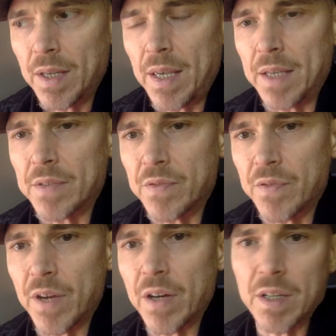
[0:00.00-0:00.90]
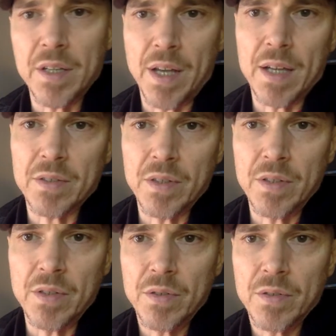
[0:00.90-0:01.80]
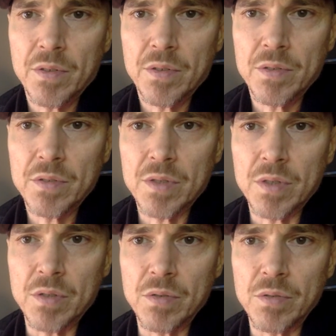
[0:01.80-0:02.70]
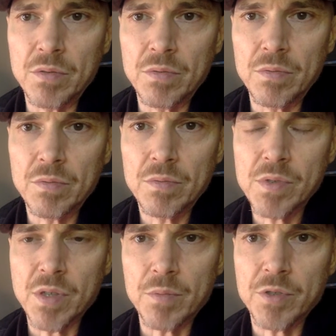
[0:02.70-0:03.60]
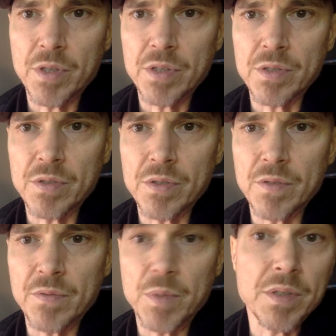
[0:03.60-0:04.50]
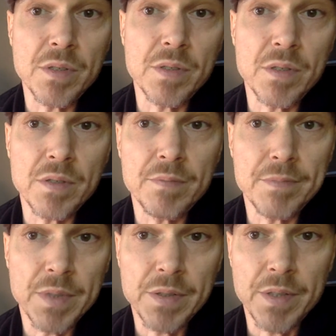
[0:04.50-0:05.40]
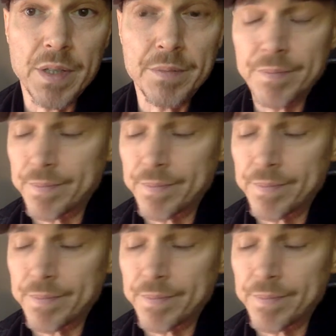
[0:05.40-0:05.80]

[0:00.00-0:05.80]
It's very connected to some traditions of mysticism, let's say.